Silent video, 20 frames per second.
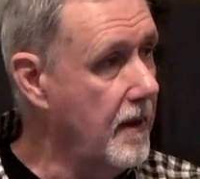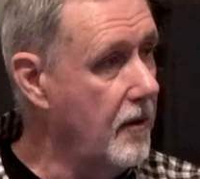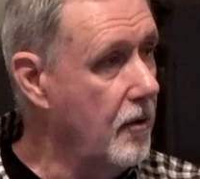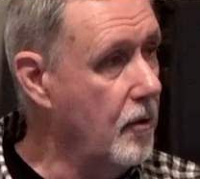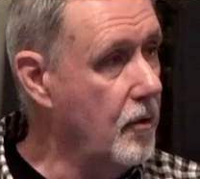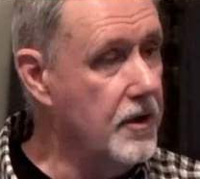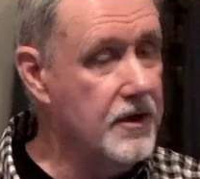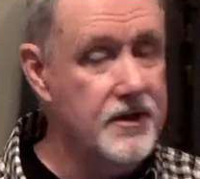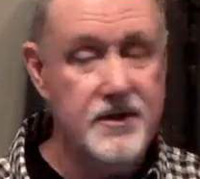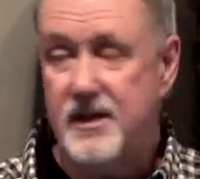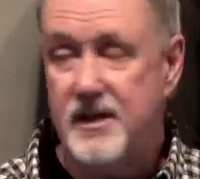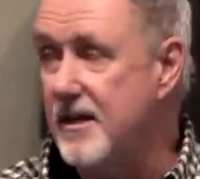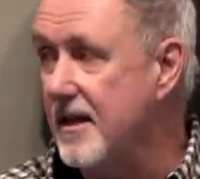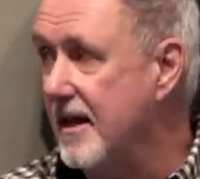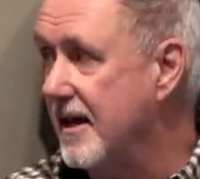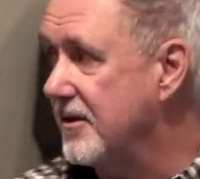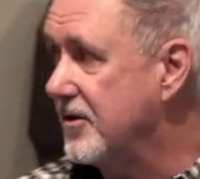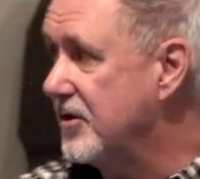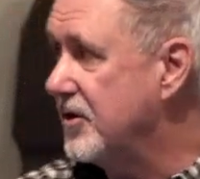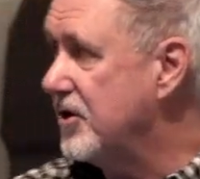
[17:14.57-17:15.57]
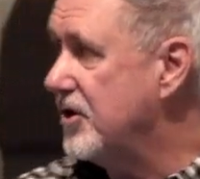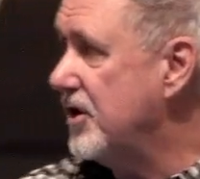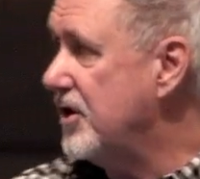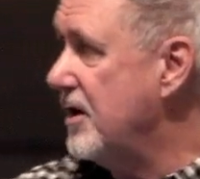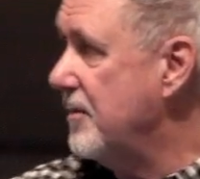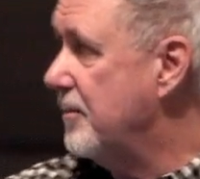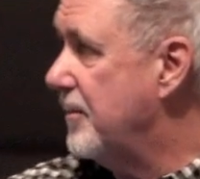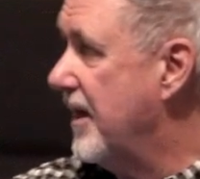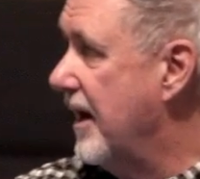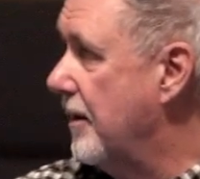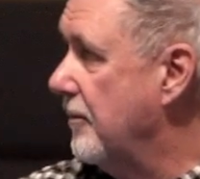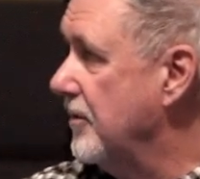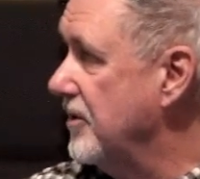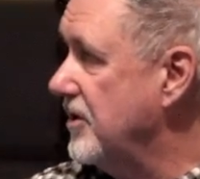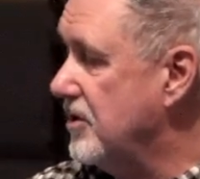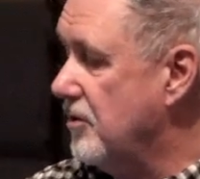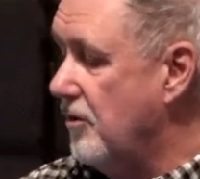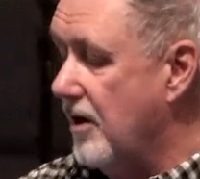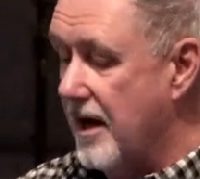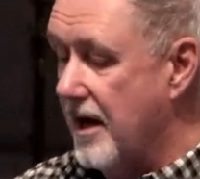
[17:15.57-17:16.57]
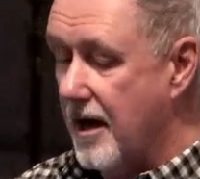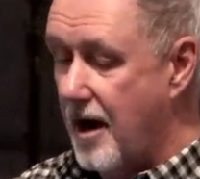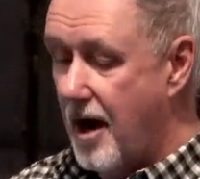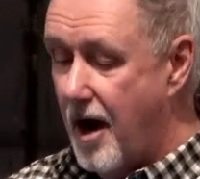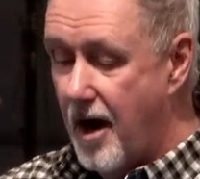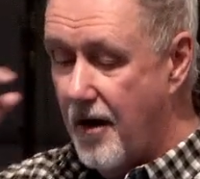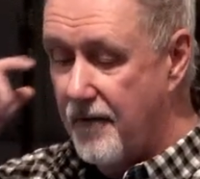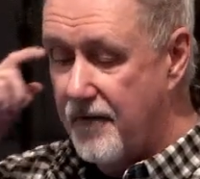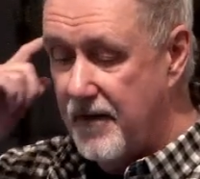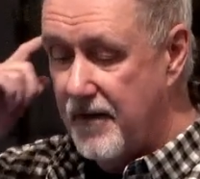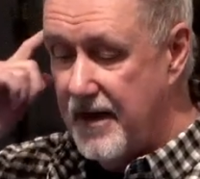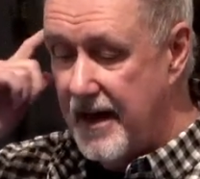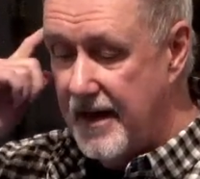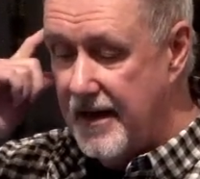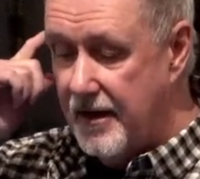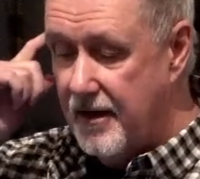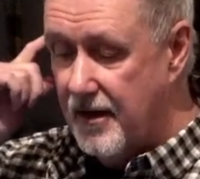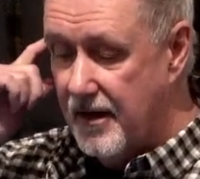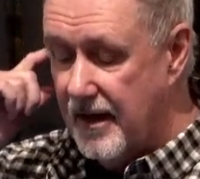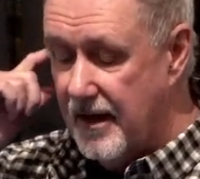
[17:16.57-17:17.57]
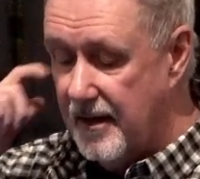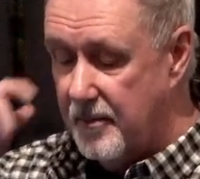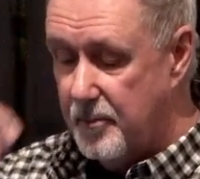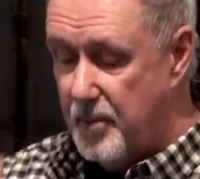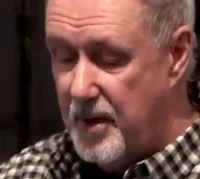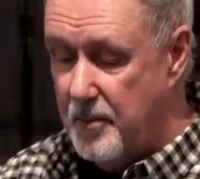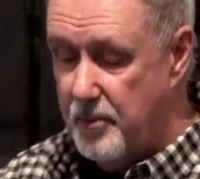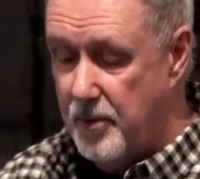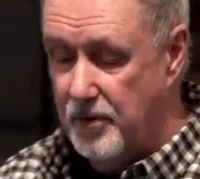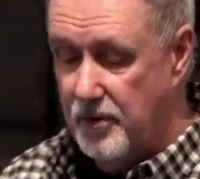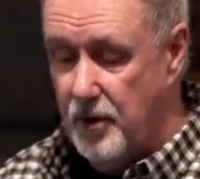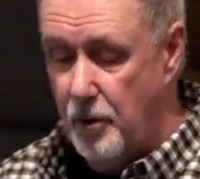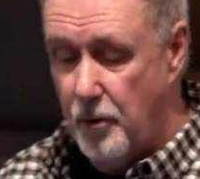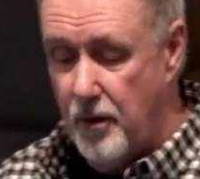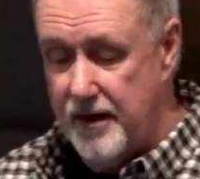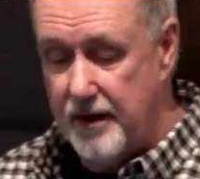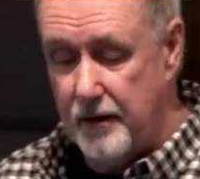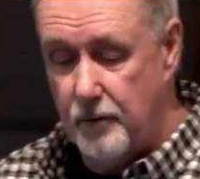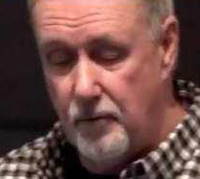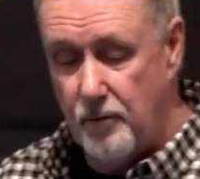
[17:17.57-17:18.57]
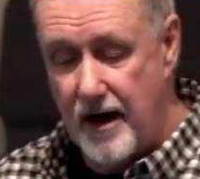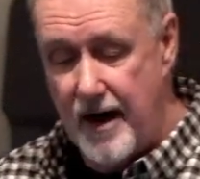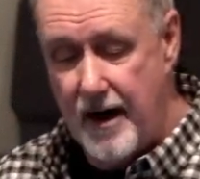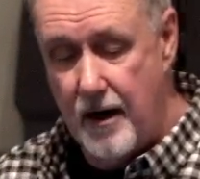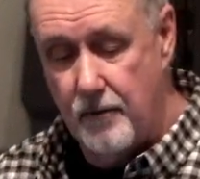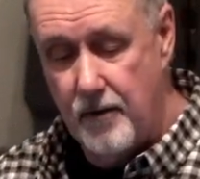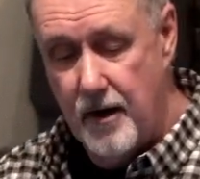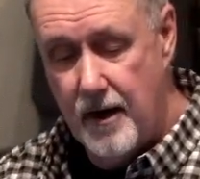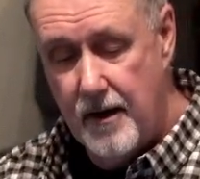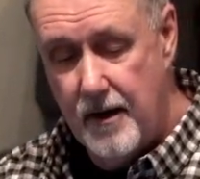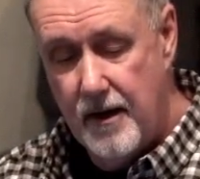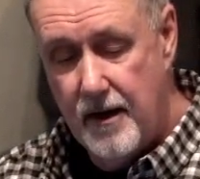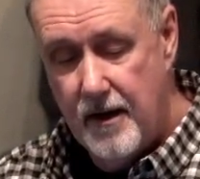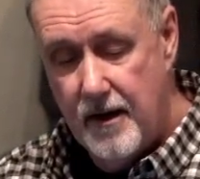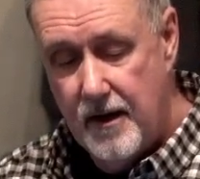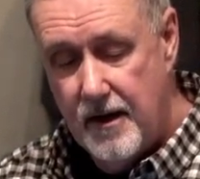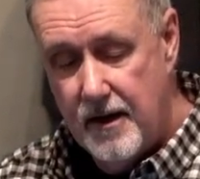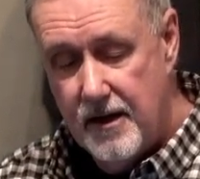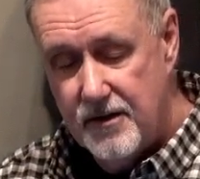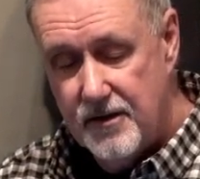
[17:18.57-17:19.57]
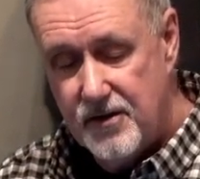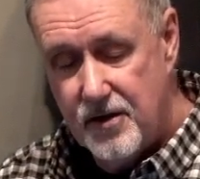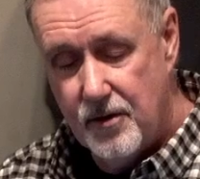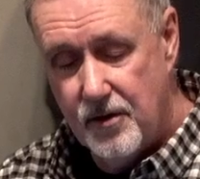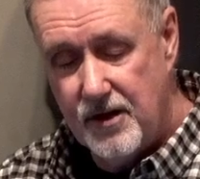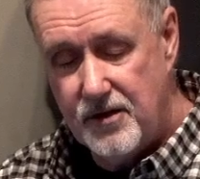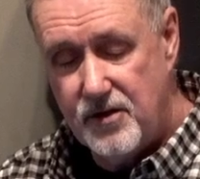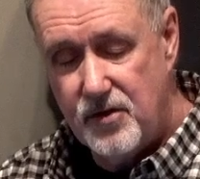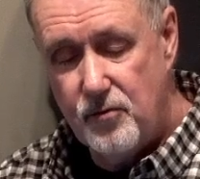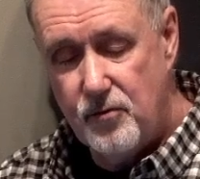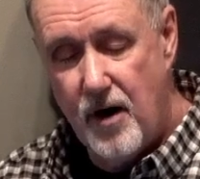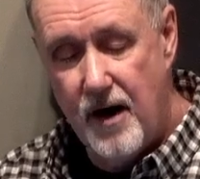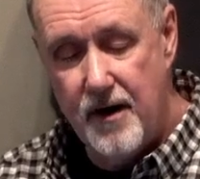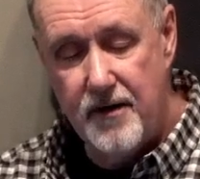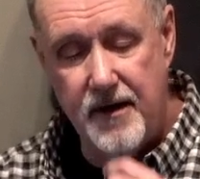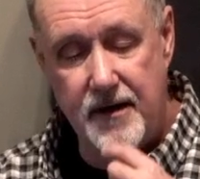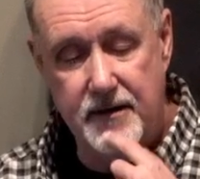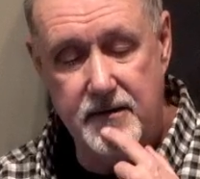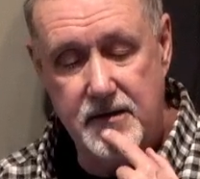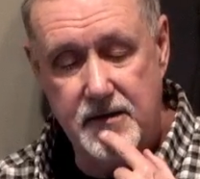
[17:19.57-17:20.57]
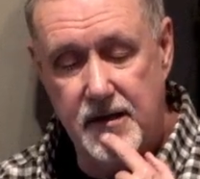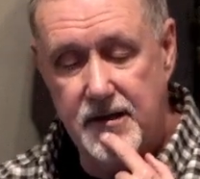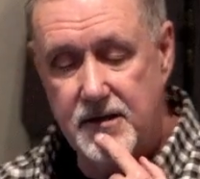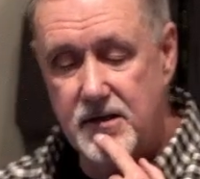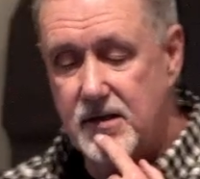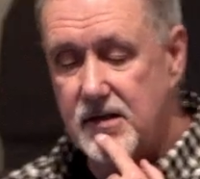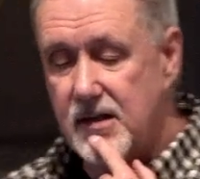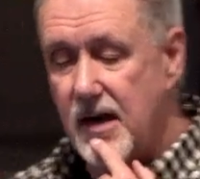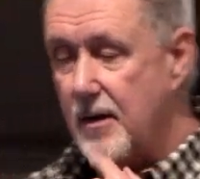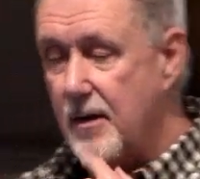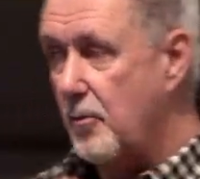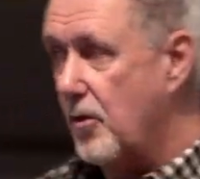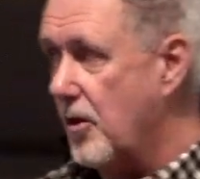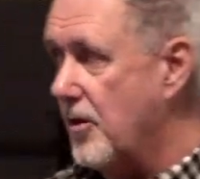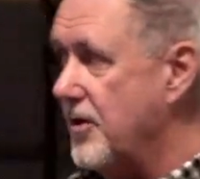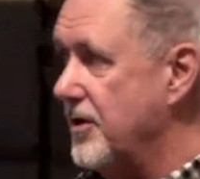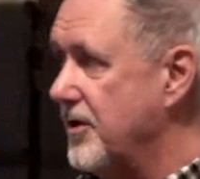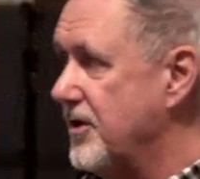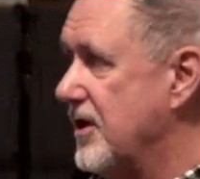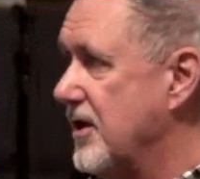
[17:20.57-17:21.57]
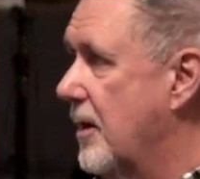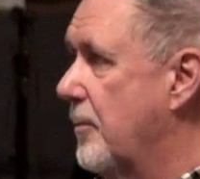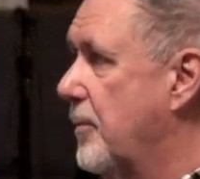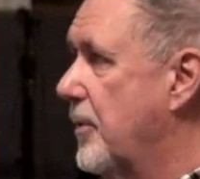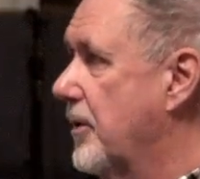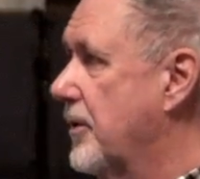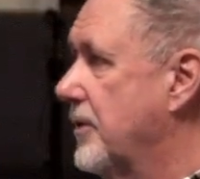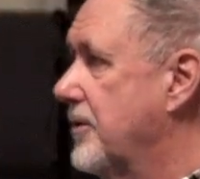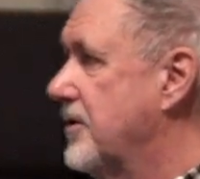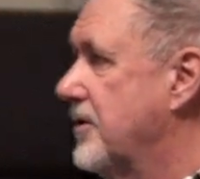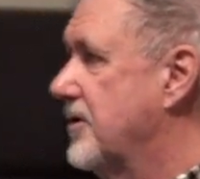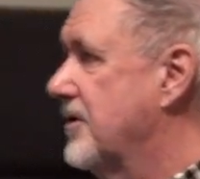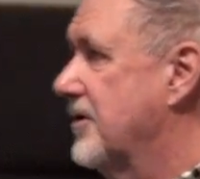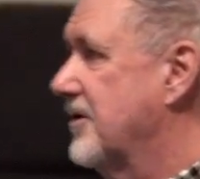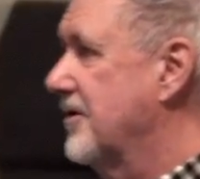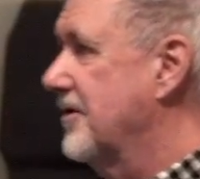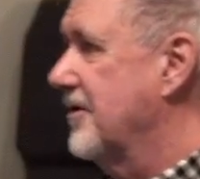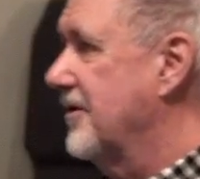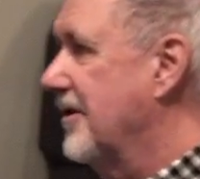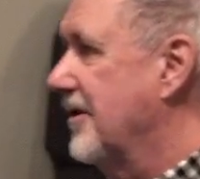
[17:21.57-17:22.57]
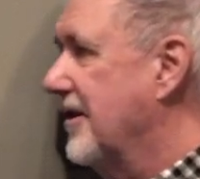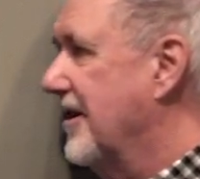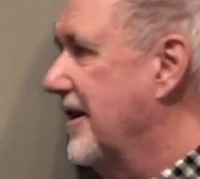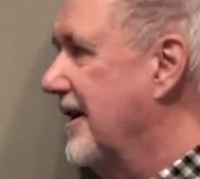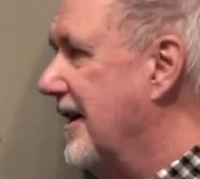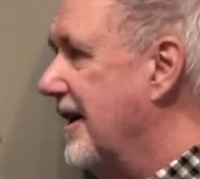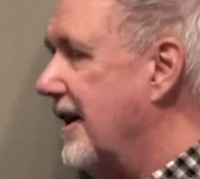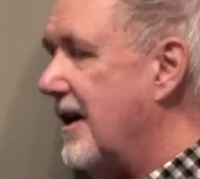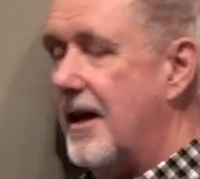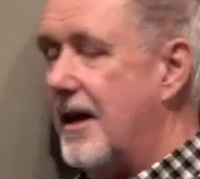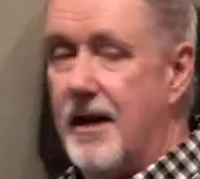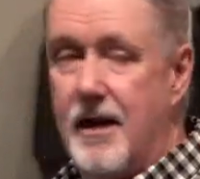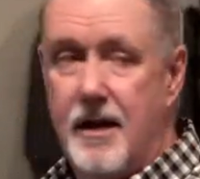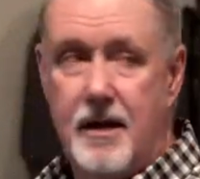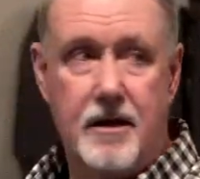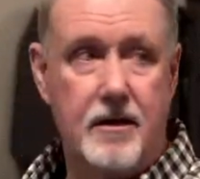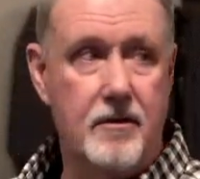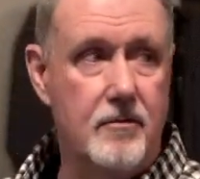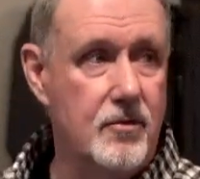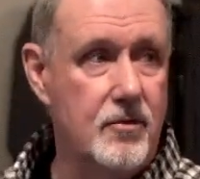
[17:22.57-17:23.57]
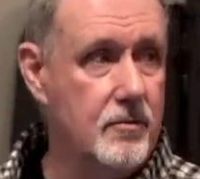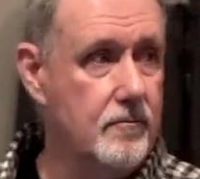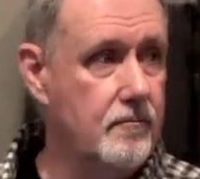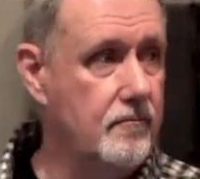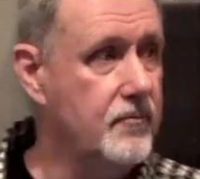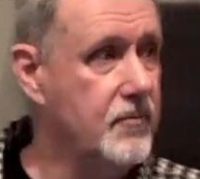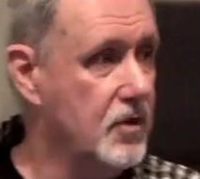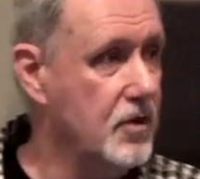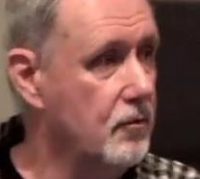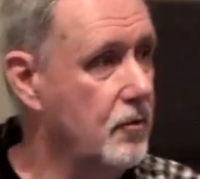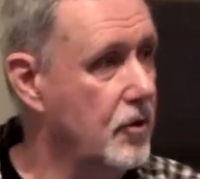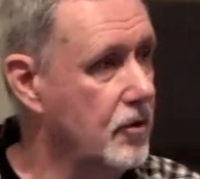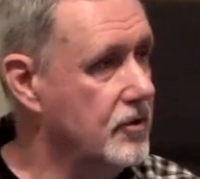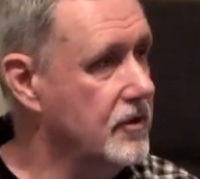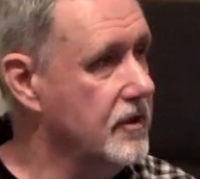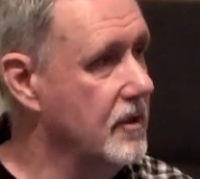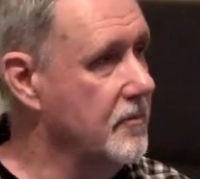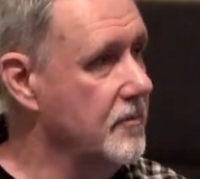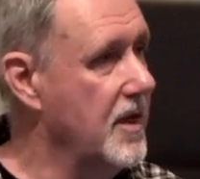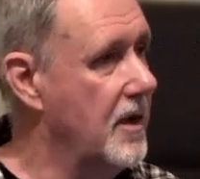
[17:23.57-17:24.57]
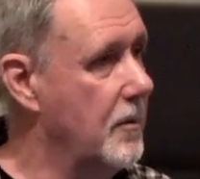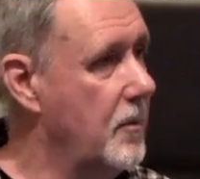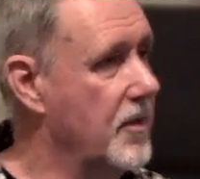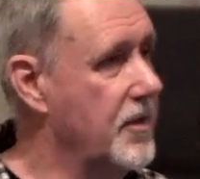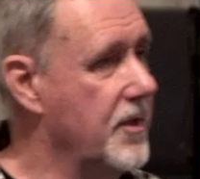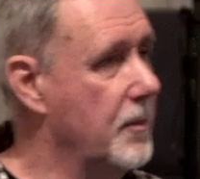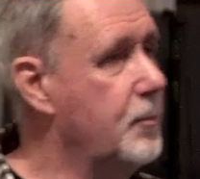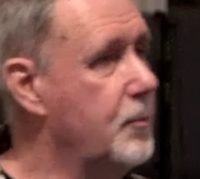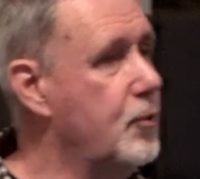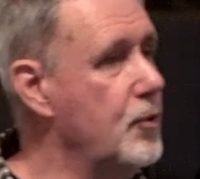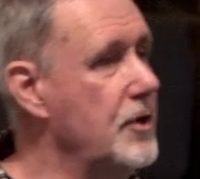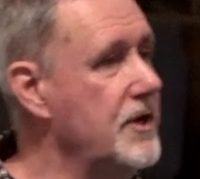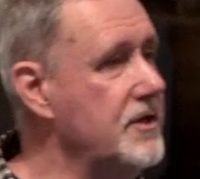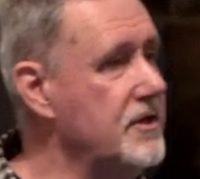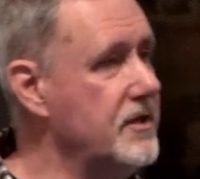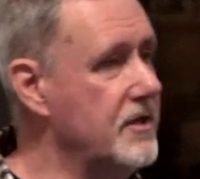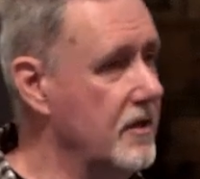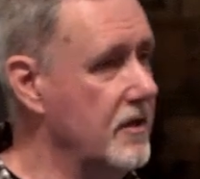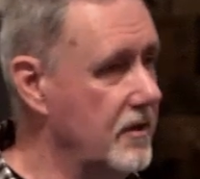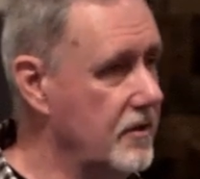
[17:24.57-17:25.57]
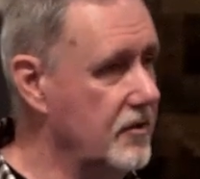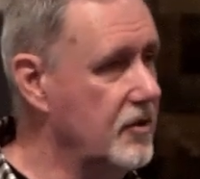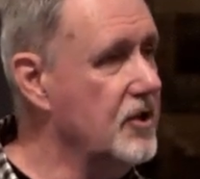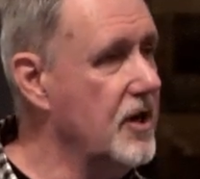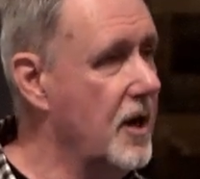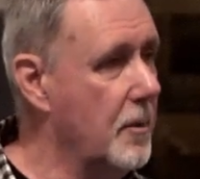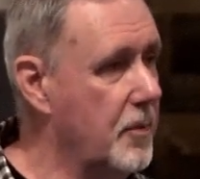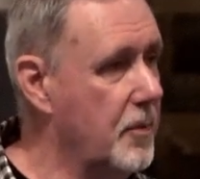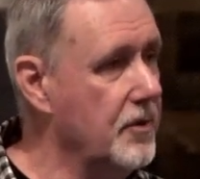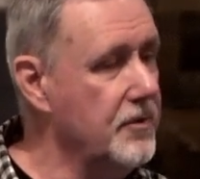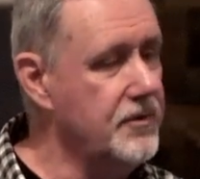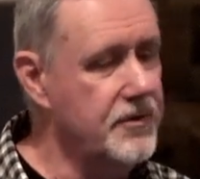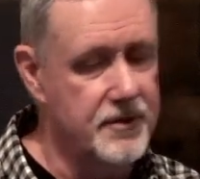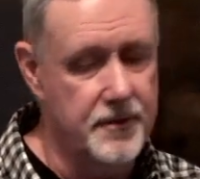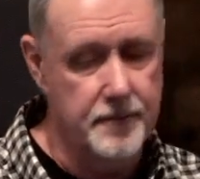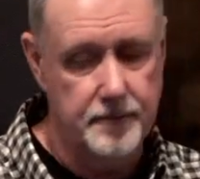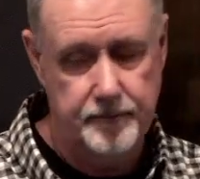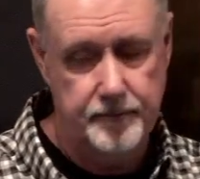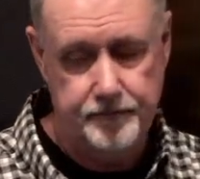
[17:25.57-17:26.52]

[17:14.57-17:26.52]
or to see that sheep that was straying off, and then he could let people know on the ground. So let's try this. Let's say we're the shepherds in Jerusalem, the, the priest shepherds,